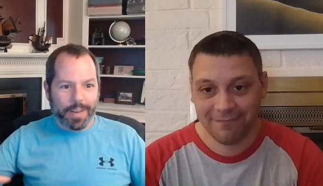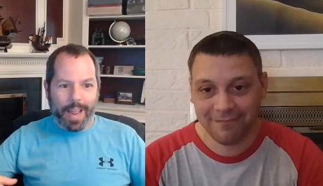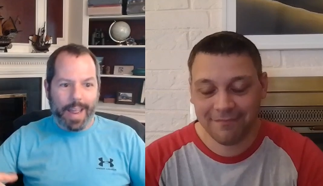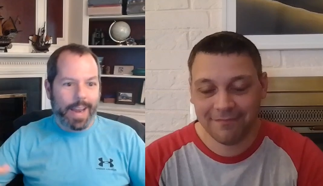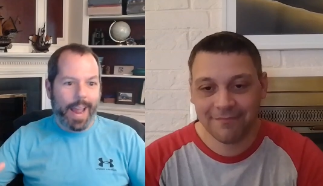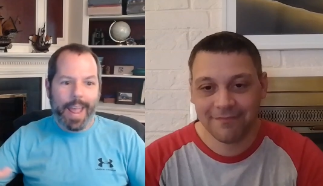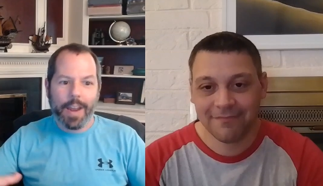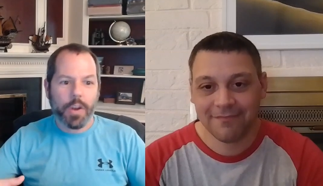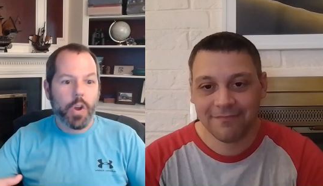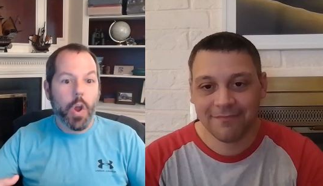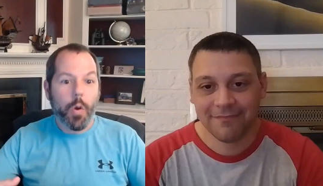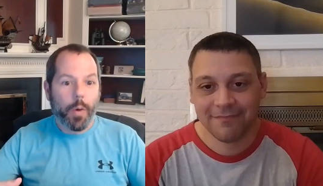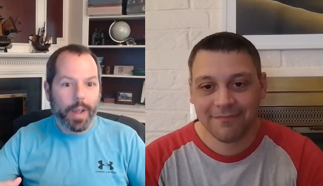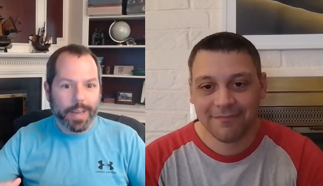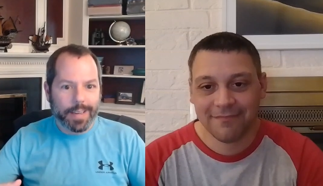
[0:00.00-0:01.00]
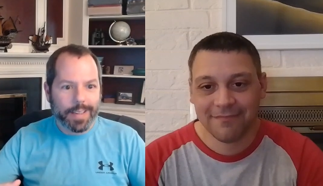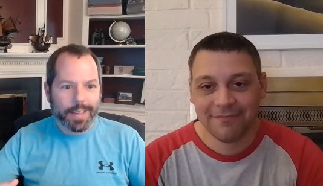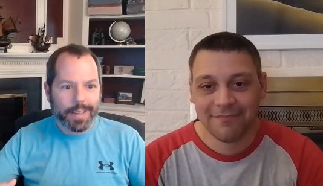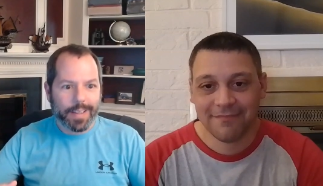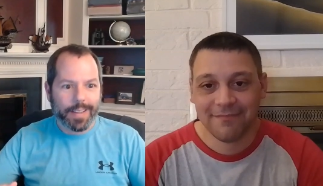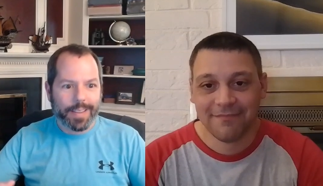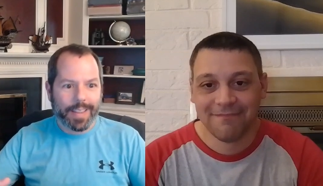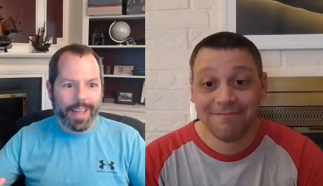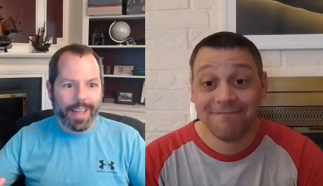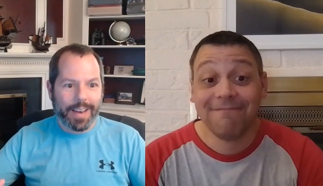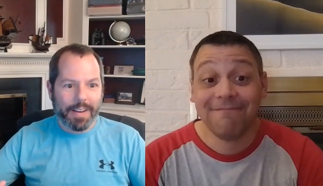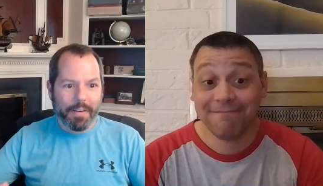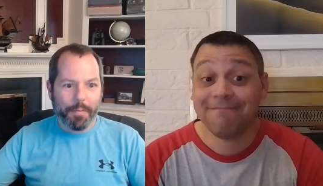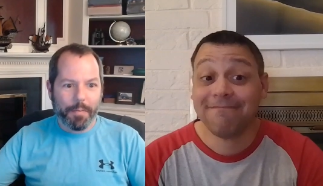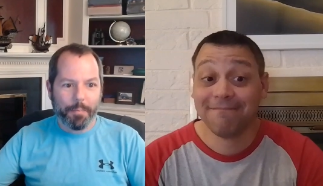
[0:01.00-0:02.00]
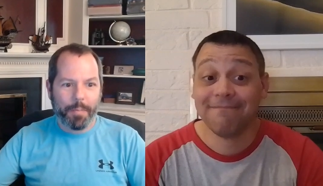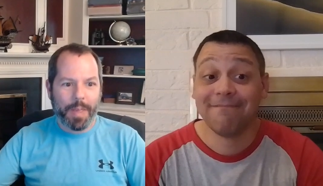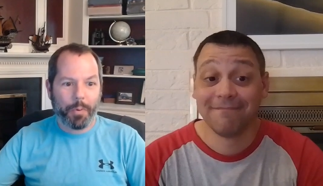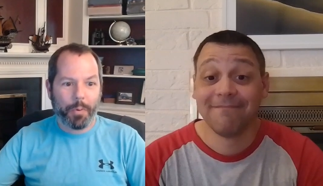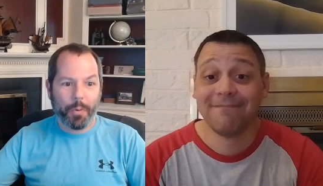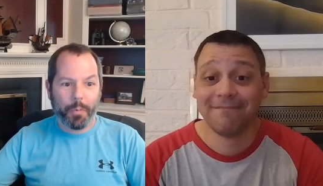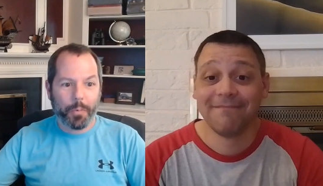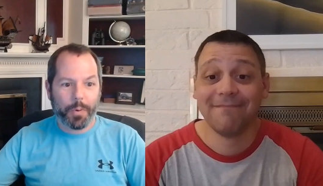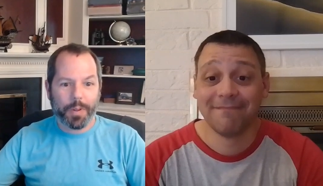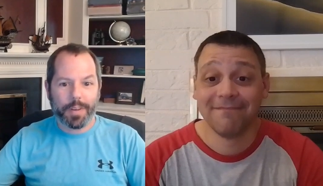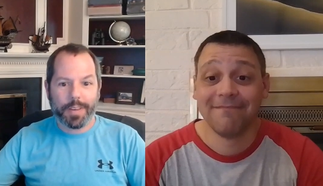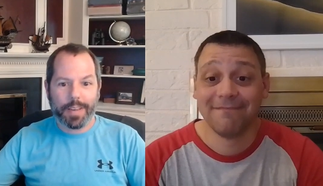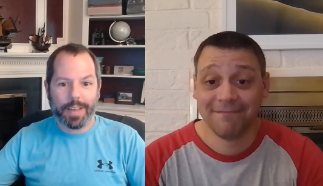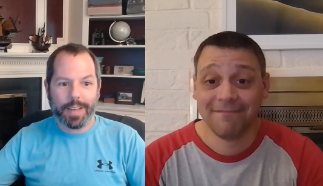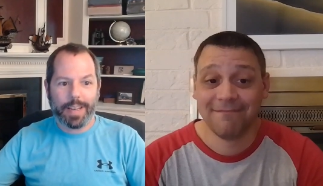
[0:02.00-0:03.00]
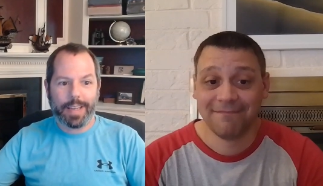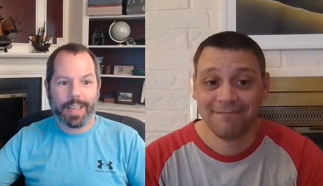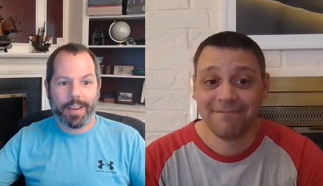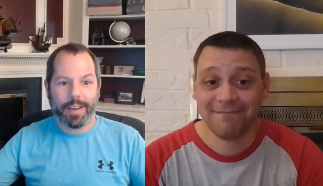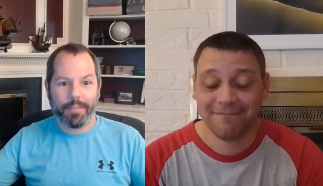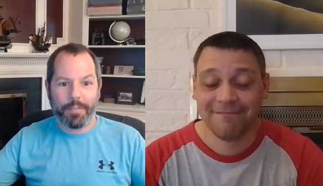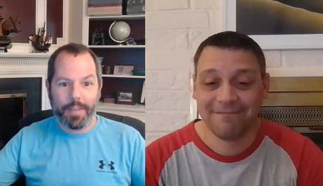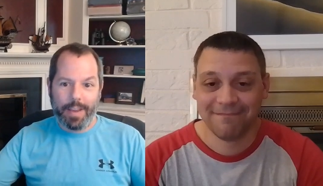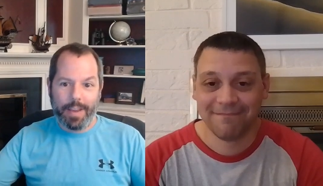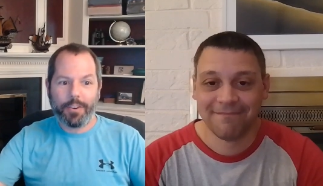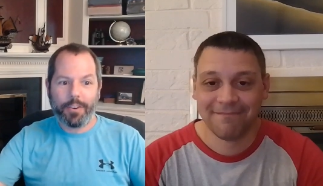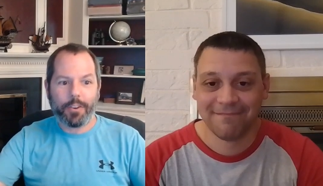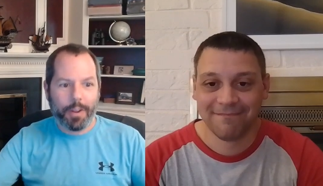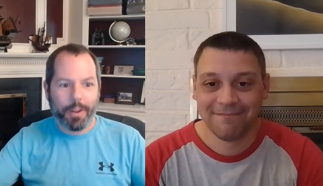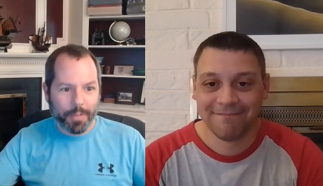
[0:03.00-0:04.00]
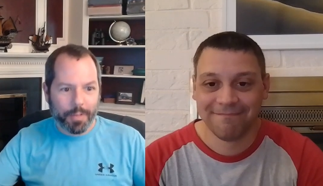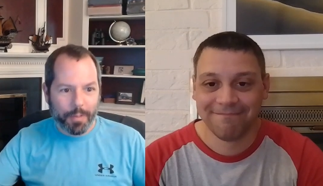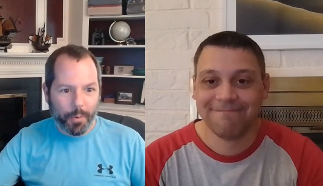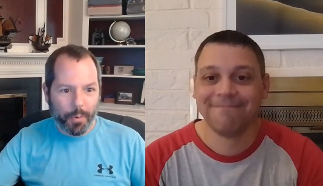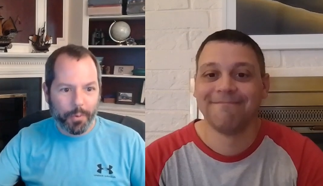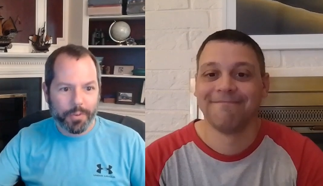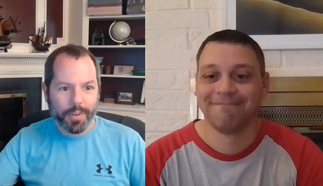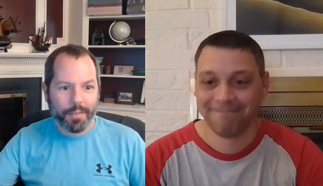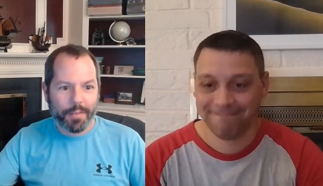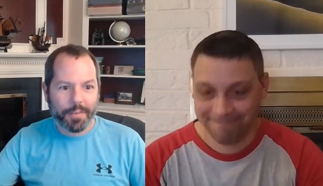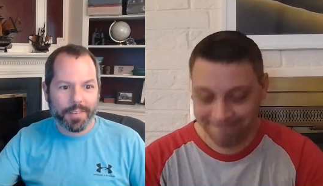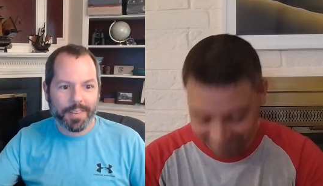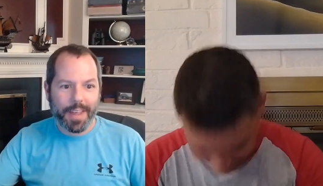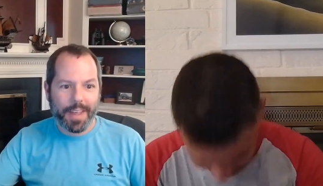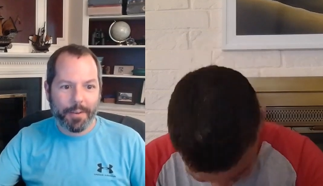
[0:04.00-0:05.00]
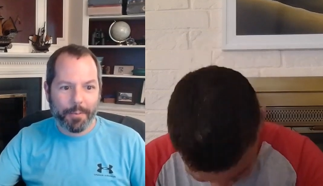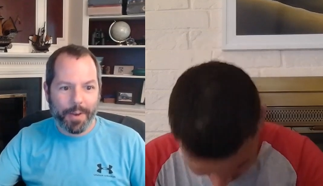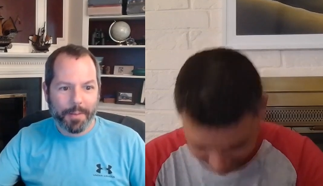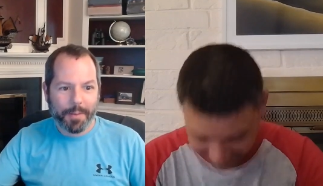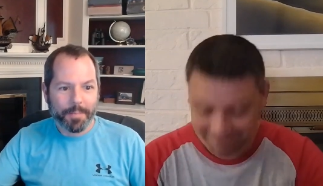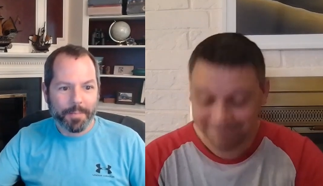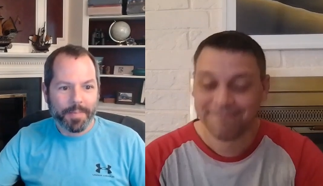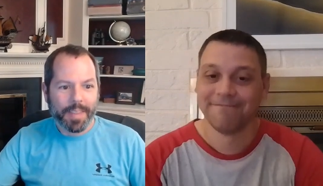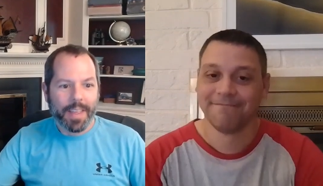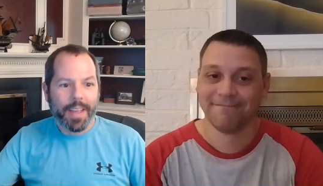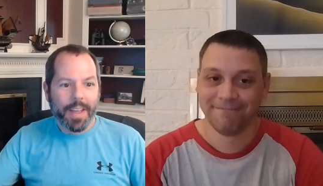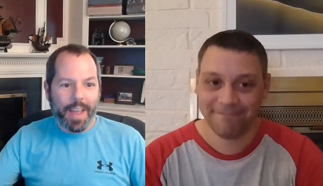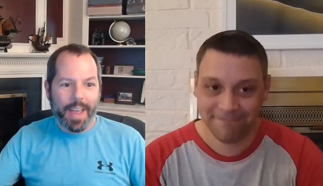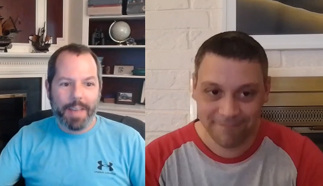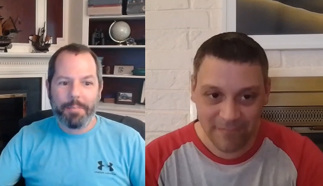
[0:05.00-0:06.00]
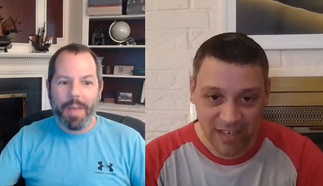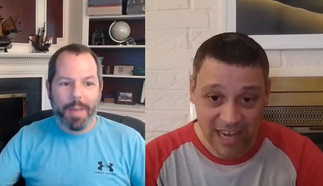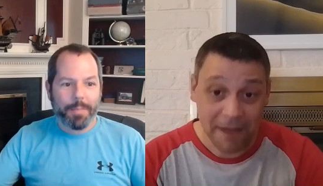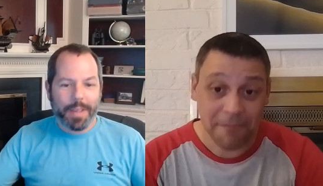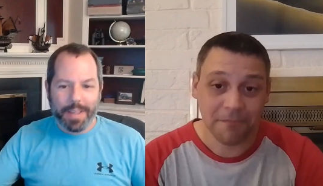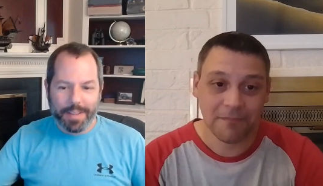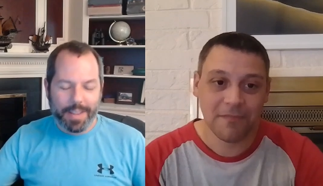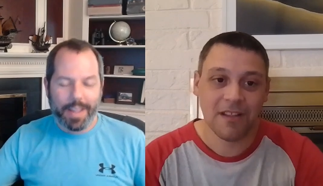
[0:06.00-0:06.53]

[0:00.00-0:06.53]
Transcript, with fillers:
Speaker 1: but and i had no idea that people would kind of integrate with the post office in that way and maybe yeah.